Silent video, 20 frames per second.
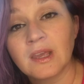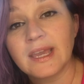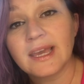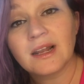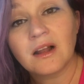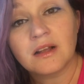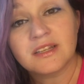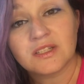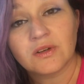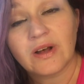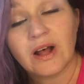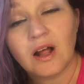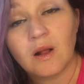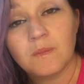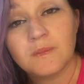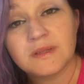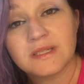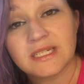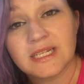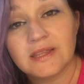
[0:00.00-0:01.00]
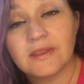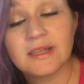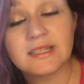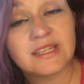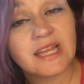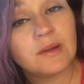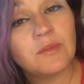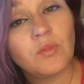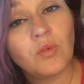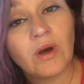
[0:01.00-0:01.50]
It also helps in the
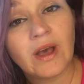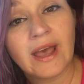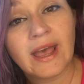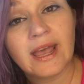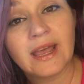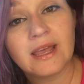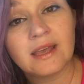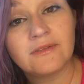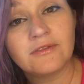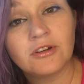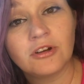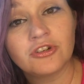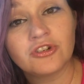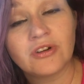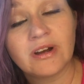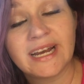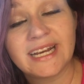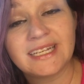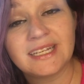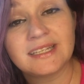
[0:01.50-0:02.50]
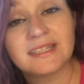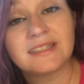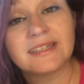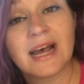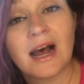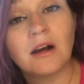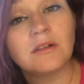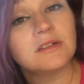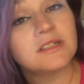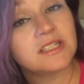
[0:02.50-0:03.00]
same way if you're trying to
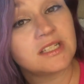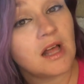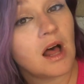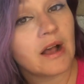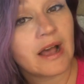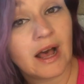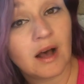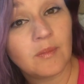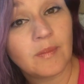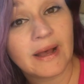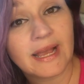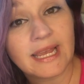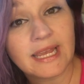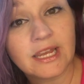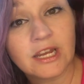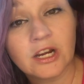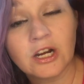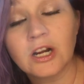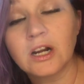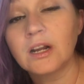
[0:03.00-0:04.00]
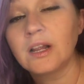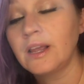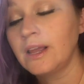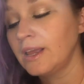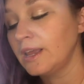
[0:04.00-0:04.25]
sound a song out by ear,